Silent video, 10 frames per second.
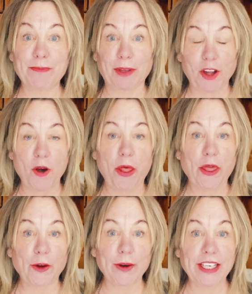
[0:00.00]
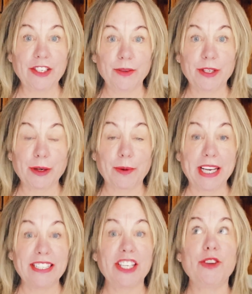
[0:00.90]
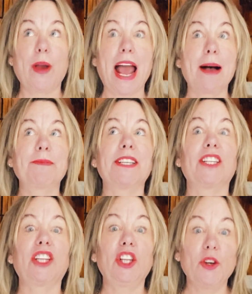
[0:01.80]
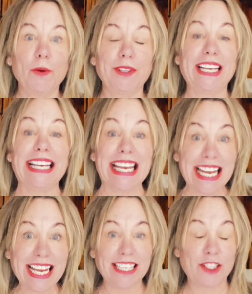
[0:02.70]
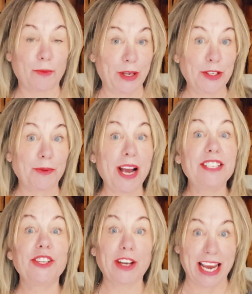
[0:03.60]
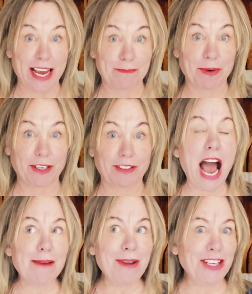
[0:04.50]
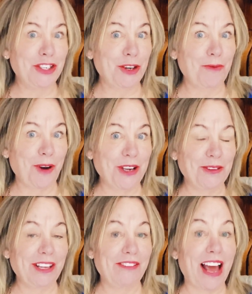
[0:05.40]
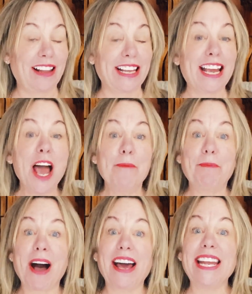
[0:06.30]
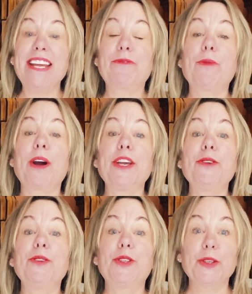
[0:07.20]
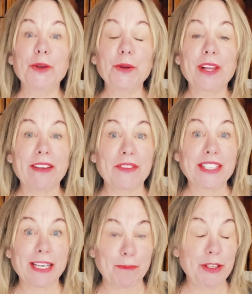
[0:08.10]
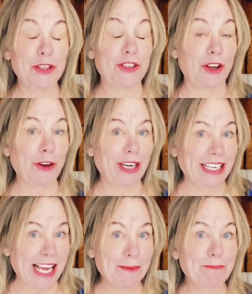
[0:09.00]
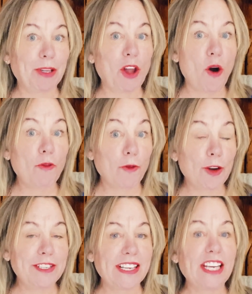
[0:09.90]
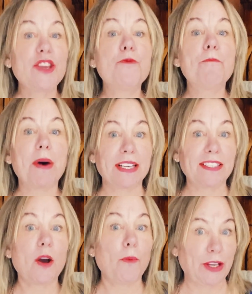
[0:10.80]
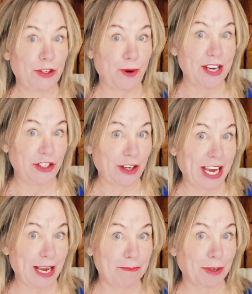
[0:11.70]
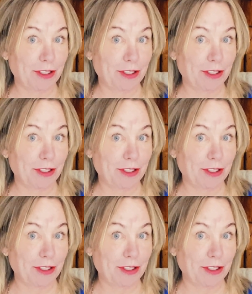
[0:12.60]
below 32 degrees, you absolutely need to winterize your camper. I'm not sure where you live, Allie, but if where you do live, the temperatures are gonna get below freezing, you must winterize your camper.